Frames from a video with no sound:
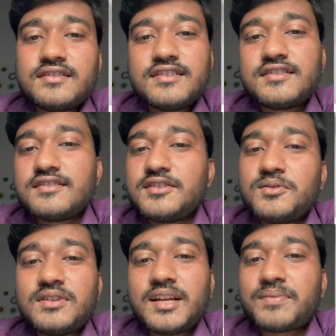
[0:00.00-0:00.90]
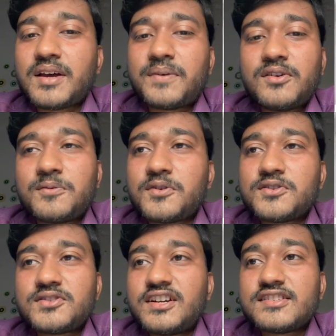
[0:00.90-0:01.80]
This is due to left upper lobe
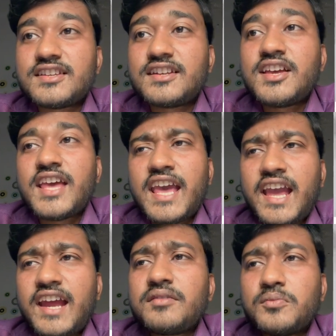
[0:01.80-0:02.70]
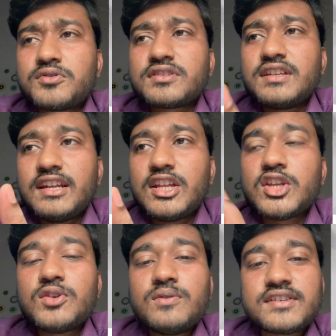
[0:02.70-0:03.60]
consolidation and mostly
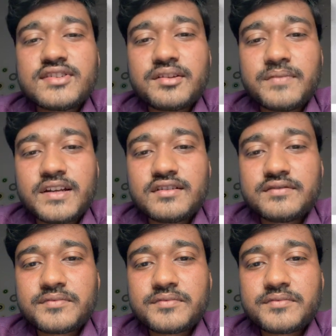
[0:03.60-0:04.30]
lingular segment